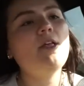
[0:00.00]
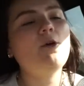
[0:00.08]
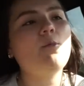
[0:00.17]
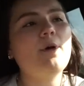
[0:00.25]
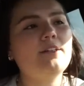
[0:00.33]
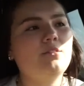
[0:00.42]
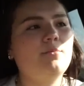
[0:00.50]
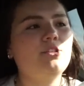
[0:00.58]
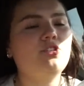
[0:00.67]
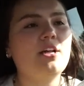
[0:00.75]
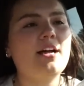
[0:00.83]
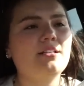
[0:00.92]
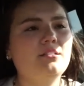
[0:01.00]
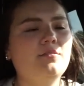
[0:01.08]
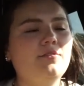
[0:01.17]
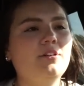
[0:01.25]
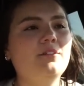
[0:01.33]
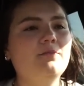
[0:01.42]
like way too much to ask
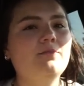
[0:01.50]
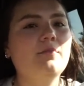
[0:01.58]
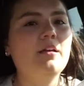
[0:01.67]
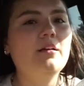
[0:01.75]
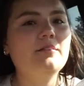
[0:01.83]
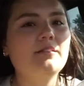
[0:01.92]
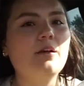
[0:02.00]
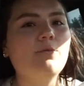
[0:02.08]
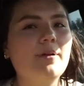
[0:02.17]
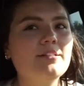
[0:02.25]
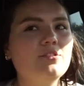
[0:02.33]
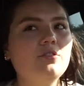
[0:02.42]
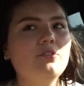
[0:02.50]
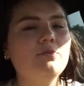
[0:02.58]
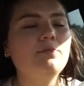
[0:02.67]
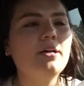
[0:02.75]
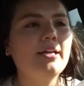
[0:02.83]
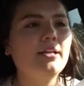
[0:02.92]
for a rental,
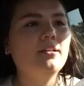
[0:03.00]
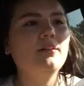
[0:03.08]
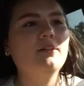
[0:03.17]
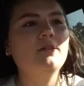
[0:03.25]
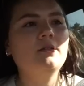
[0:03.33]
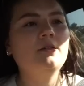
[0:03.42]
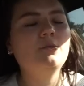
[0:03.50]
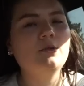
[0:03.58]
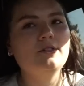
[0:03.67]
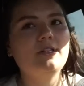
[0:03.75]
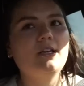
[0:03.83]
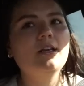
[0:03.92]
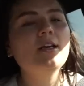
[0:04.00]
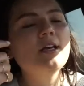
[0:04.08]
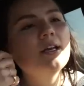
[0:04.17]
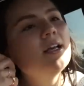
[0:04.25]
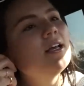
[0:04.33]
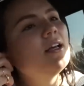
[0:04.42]
but we'll see.
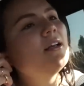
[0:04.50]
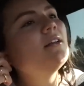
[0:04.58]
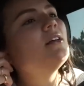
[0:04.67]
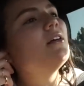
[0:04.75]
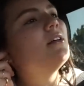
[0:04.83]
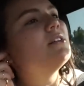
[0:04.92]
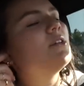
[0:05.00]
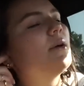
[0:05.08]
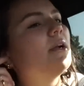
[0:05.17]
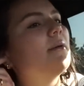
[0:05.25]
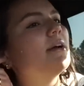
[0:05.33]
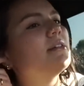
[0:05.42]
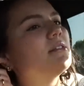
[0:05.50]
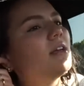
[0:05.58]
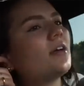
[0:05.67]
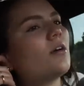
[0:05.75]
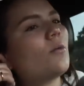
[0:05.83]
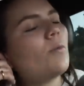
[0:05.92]
So, anyways,
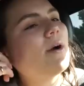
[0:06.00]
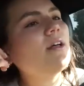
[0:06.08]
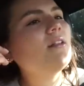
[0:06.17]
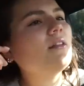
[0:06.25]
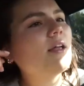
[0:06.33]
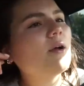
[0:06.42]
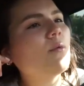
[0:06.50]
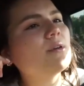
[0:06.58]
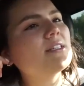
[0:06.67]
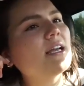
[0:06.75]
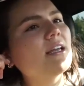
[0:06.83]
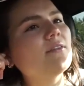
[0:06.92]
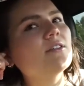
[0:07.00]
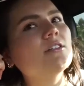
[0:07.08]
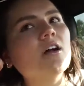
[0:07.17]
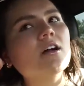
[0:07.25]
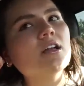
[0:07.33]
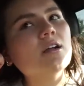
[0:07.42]
what like was I even
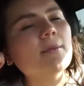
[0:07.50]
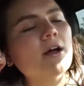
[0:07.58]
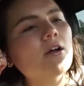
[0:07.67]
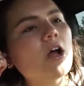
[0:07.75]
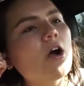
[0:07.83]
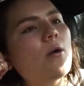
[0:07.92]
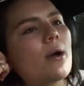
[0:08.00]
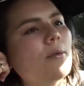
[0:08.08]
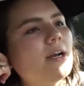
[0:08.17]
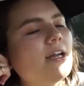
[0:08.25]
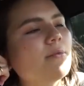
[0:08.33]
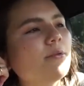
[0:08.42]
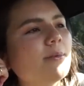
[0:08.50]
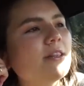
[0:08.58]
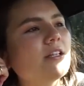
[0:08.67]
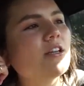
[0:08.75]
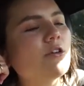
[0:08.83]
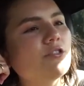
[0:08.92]
talking about? Oh, I want to implement
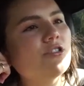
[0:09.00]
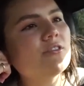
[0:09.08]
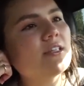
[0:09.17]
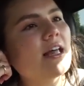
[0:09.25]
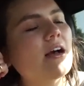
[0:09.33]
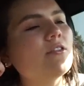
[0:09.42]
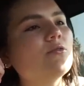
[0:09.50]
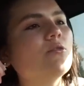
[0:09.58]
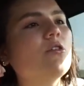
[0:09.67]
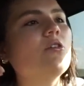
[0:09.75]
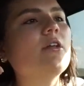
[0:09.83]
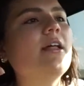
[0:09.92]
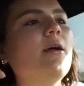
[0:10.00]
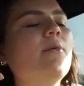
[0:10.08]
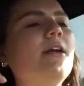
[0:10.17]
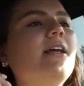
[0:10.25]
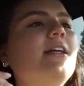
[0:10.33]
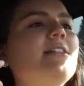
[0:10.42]
the no shoes in the house rule, and I
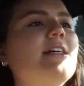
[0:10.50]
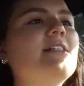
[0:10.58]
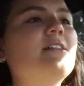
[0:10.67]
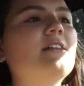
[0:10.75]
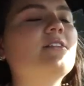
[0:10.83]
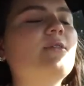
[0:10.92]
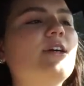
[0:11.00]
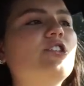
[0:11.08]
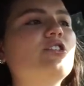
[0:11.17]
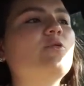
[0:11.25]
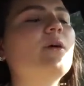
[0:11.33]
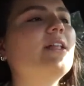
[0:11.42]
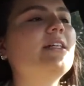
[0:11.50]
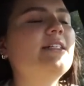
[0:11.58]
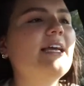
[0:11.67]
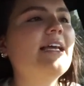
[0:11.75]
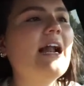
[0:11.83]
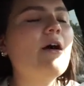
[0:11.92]
want to get a Dyson so I can just quickly
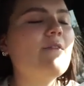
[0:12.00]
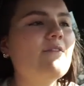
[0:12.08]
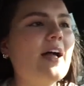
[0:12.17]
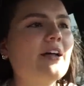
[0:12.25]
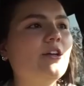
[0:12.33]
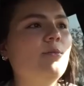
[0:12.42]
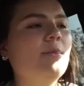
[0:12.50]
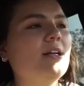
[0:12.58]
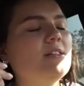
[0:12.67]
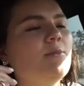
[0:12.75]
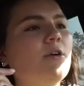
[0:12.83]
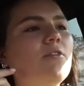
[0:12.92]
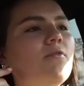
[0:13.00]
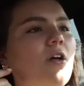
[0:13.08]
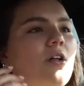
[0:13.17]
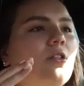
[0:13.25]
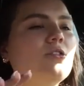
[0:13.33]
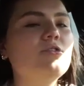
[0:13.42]
take it out and vacuum because Murph
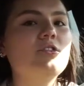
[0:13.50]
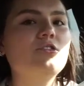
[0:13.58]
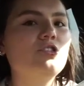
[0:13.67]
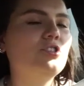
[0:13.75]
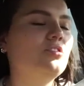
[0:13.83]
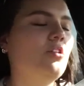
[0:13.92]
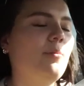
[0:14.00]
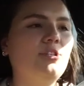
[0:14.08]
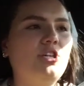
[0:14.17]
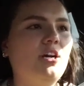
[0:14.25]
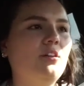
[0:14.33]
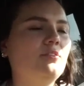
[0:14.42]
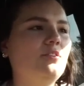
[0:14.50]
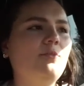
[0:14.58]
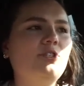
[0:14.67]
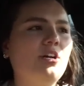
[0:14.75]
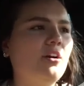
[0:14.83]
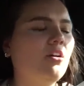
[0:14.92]
loses just so much hair, so
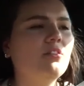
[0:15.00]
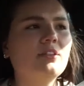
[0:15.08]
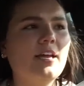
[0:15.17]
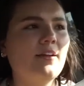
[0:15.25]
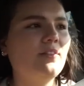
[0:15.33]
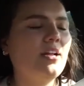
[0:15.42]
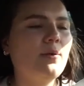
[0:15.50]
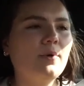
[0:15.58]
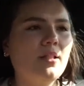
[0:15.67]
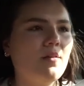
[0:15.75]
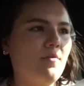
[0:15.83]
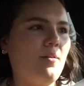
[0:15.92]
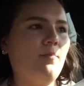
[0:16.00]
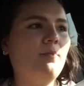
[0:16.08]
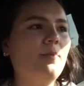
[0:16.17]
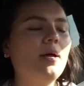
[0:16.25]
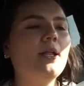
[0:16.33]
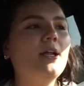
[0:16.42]
much hair all day, every day. We love him,
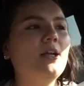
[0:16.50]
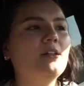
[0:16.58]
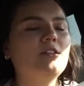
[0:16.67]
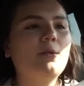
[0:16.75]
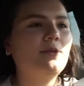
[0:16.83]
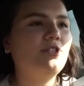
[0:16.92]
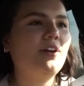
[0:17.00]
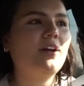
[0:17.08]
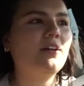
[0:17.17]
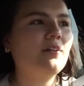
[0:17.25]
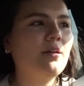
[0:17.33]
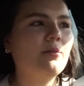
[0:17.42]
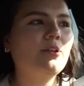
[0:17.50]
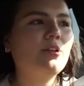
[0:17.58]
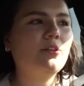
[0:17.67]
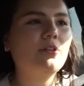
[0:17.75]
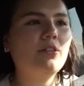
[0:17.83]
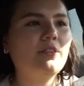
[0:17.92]
but so much hair,
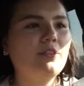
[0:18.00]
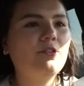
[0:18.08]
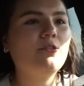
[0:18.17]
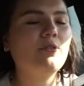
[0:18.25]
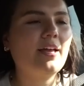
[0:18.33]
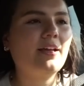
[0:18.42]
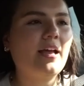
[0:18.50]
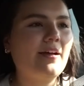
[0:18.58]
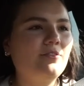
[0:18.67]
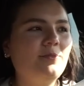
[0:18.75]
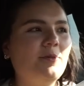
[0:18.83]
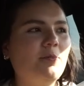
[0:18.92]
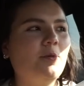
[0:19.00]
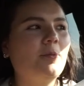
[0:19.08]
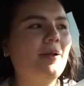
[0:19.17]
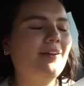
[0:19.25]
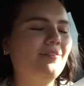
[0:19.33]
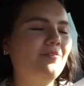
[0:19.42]
and you like have to be
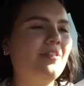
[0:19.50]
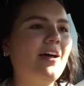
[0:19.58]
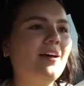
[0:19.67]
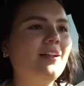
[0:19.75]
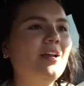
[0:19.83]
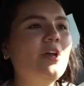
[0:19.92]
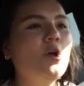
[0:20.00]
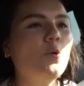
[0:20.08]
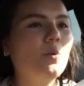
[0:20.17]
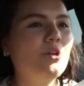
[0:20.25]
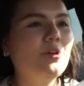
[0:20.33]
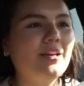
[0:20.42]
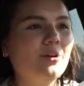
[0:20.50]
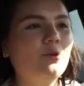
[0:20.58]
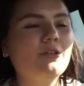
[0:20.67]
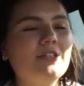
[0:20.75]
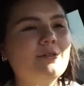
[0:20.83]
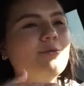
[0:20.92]
prepared for that when you get a
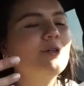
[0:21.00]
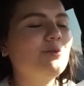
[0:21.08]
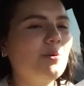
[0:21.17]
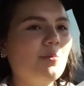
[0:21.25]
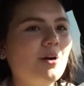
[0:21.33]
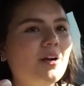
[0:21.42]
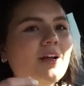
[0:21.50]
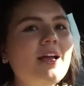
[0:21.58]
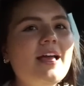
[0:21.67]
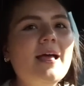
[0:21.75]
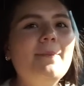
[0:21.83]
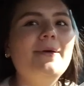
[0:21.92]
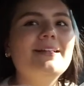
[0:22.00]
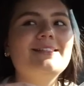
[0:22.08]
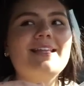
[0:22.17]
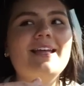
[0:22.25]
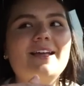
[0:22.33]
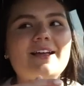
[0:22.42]
golden, which we were. But
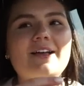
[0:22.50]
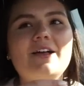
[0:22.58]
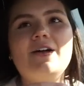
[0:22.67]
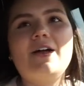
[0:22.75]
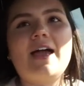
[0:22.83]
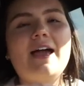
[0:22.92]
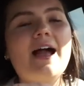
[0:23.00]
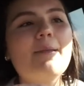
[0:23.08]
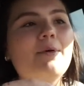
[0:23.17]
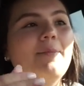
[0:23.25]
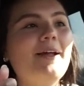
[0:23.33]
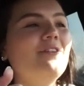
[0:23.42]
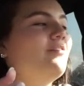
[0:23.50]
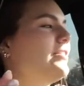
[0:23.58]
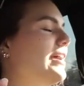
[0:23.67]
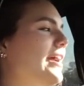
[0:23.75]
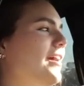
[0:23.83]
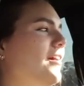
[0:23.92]
it's like, okay, I'm prepared for
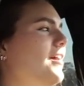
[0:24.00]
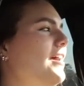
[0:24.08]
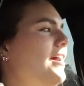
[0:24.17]
the hair,